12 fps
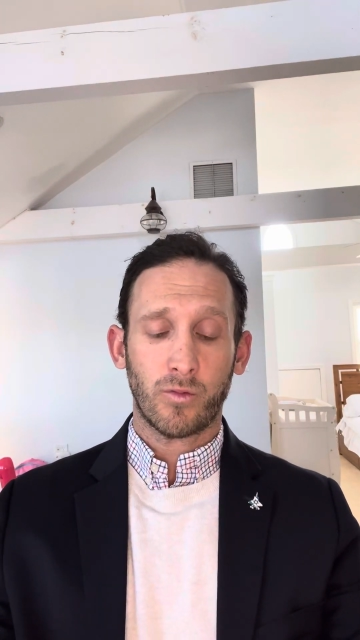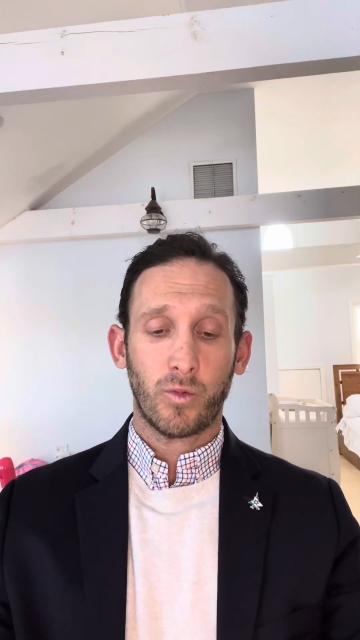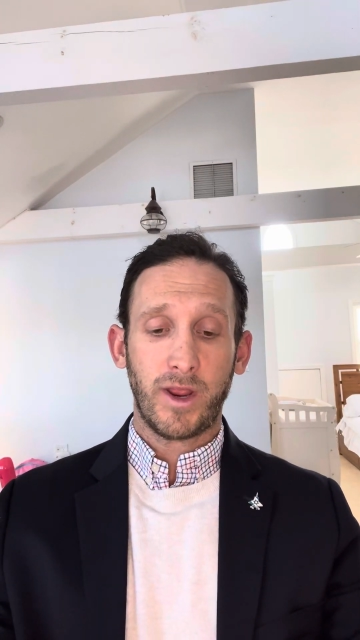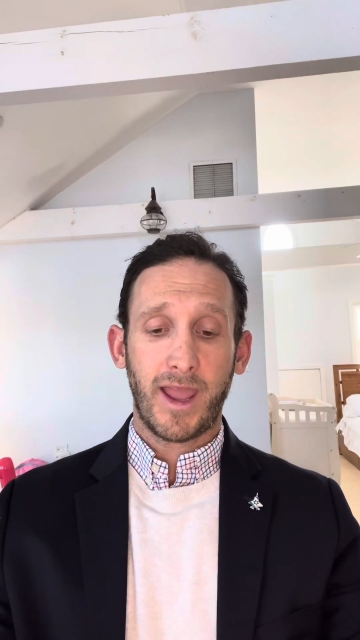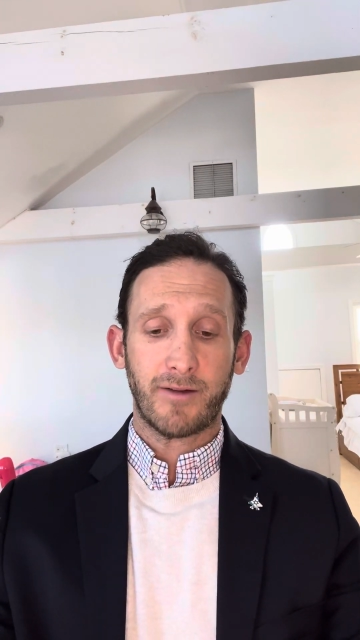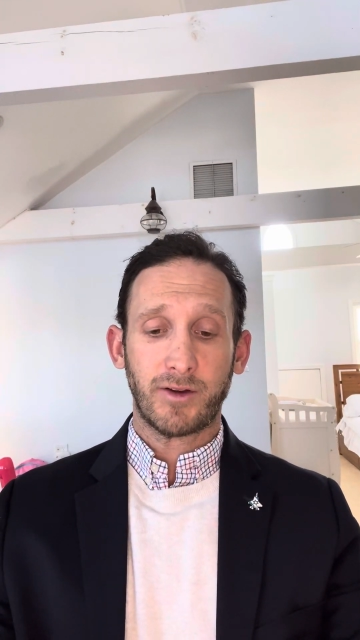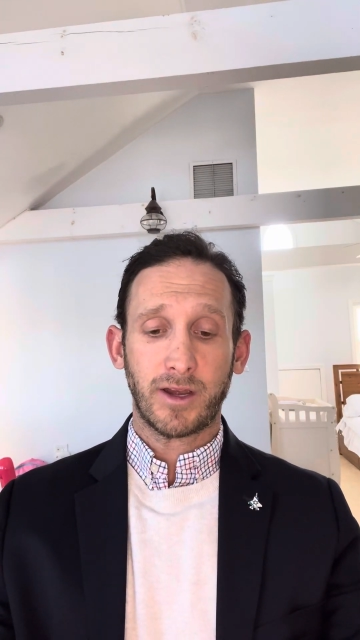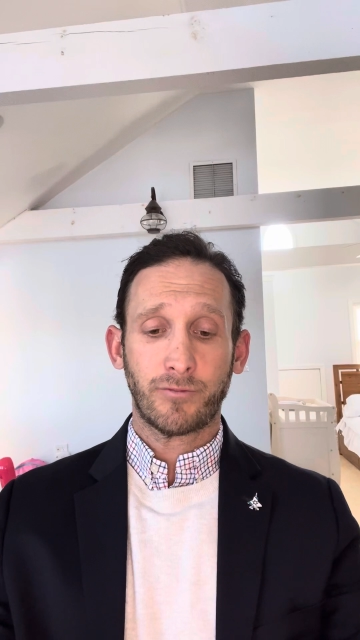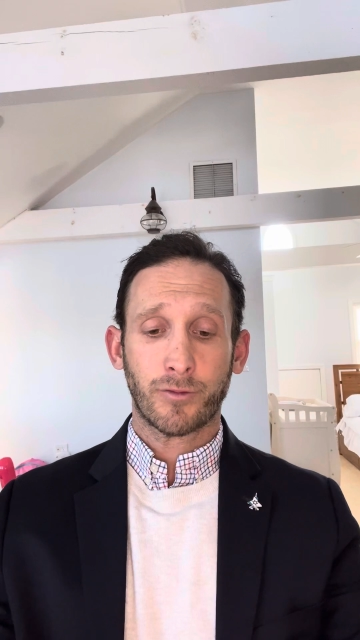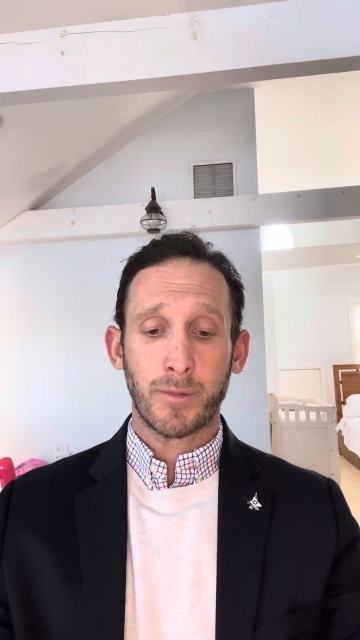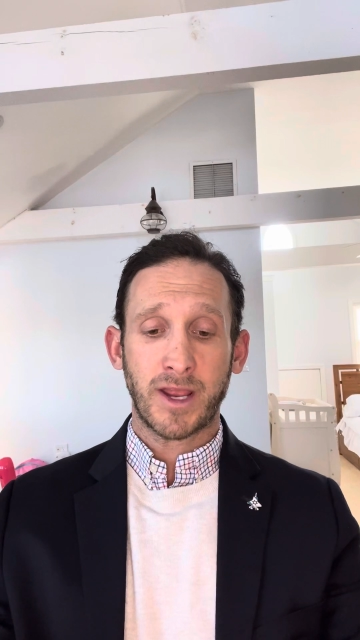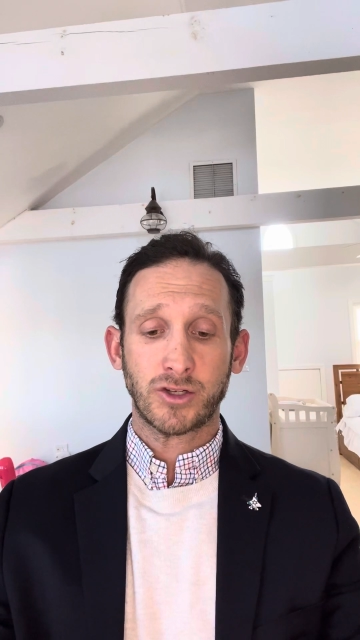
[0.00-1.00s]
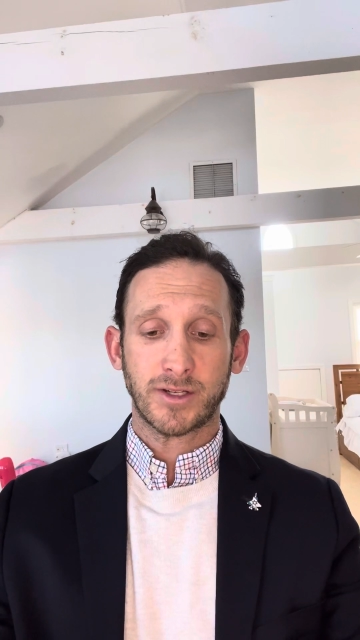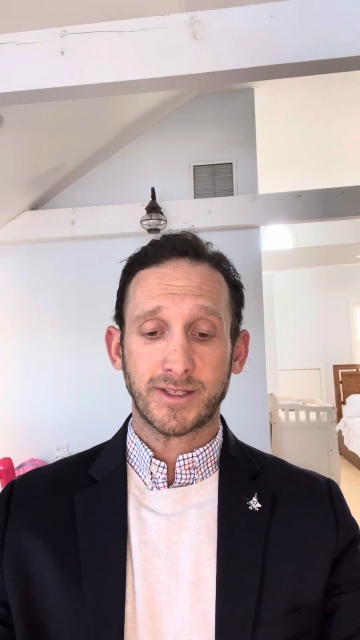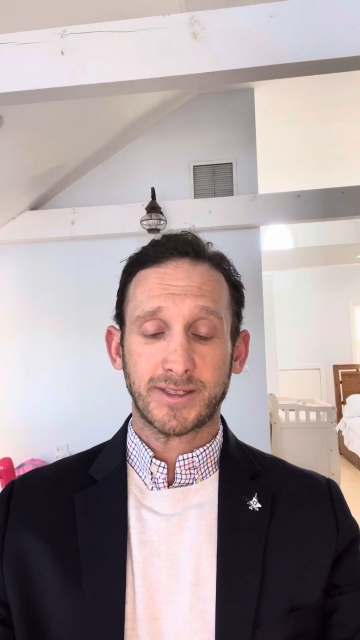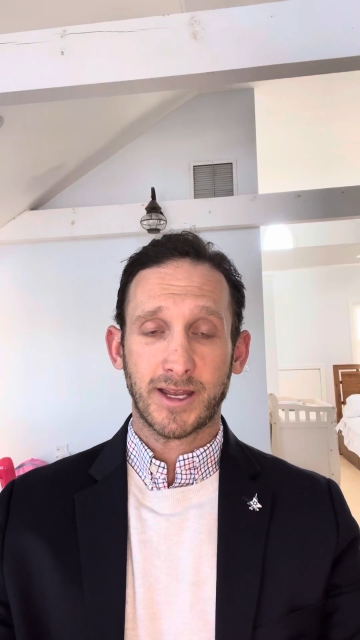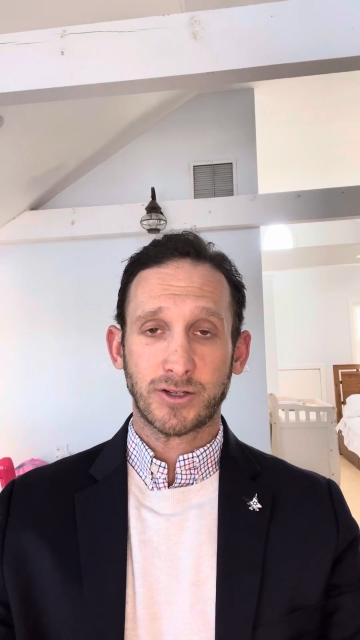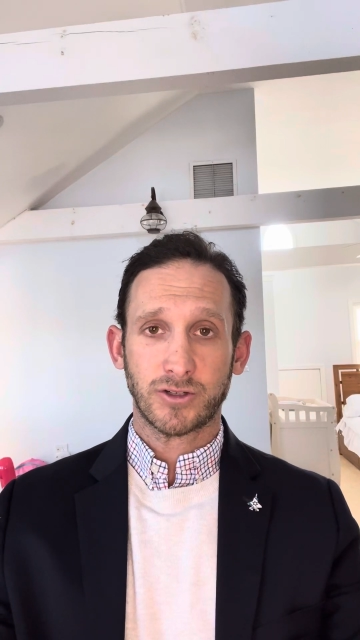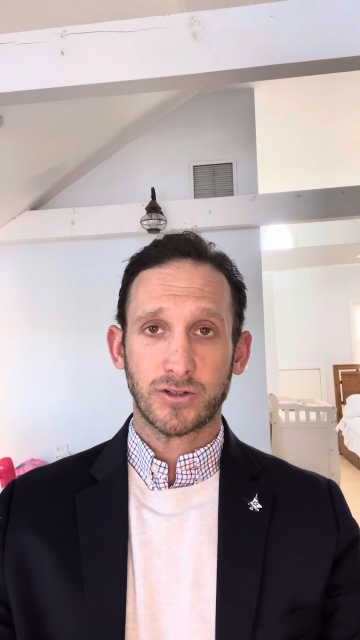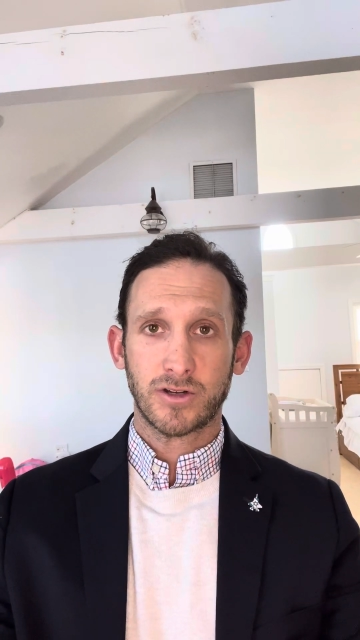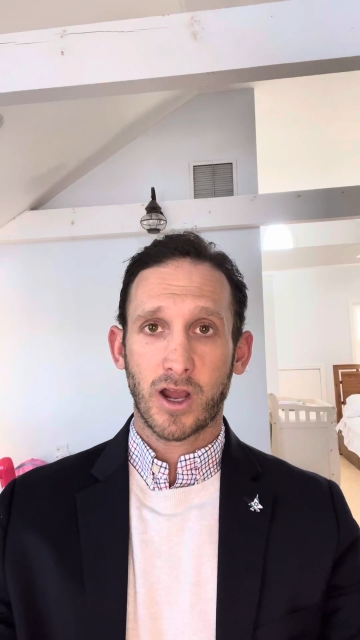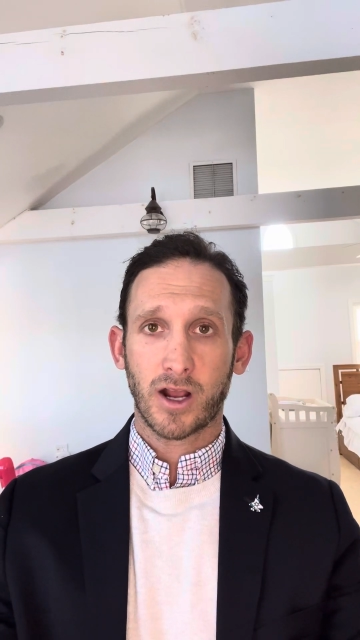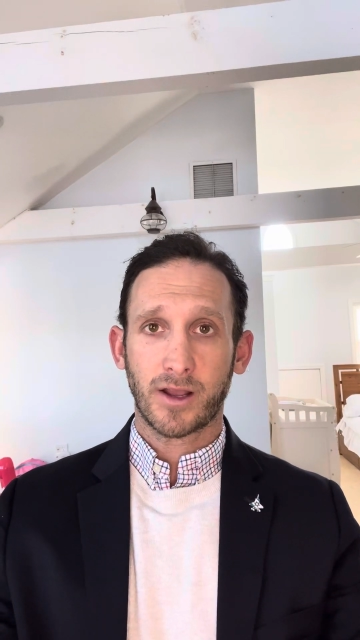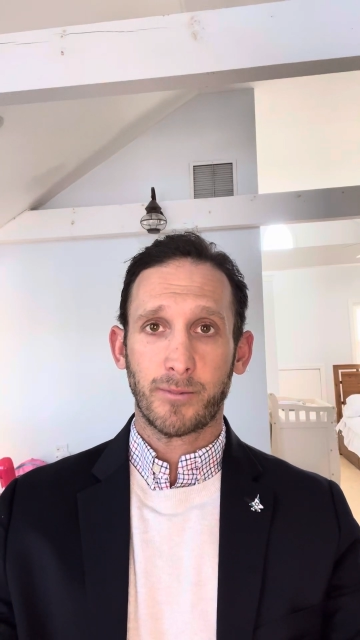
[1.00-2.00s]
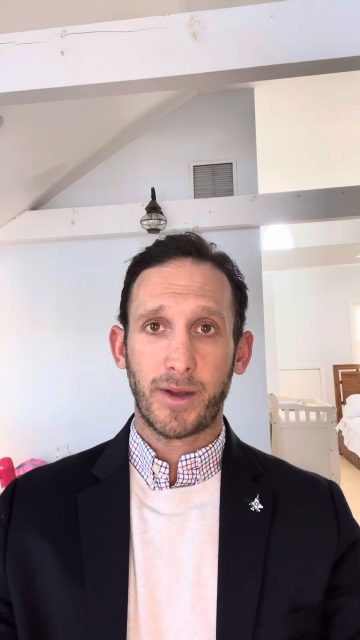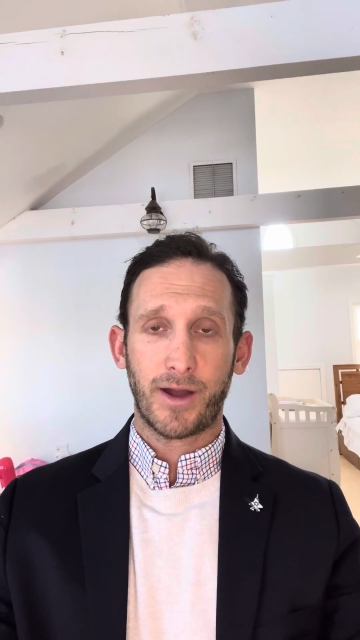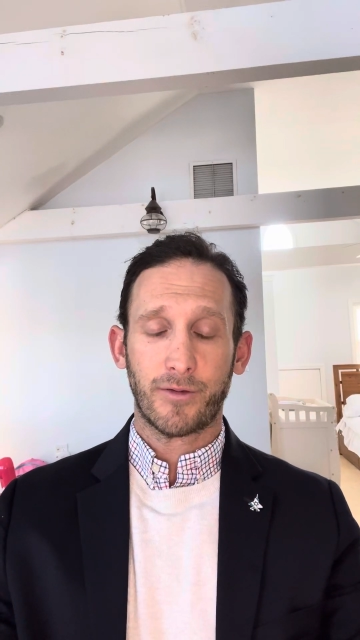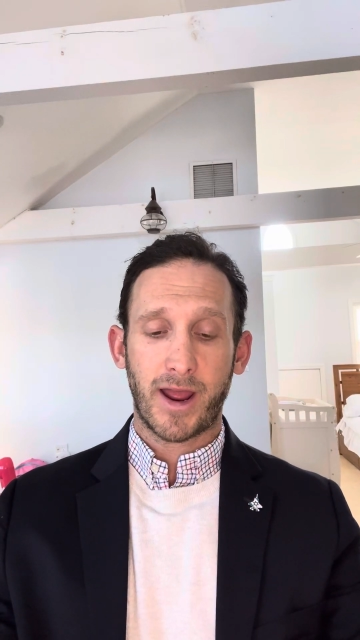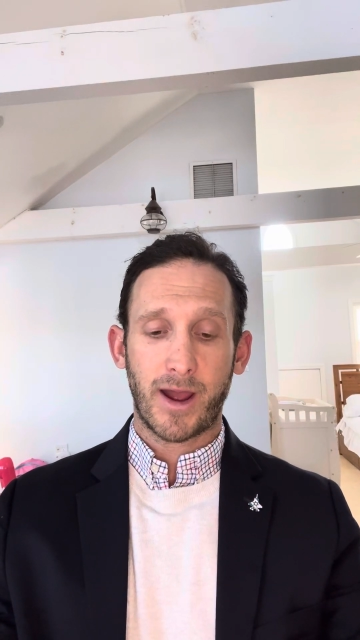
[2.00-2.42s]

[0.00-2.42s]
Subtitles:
we have an information session to talk about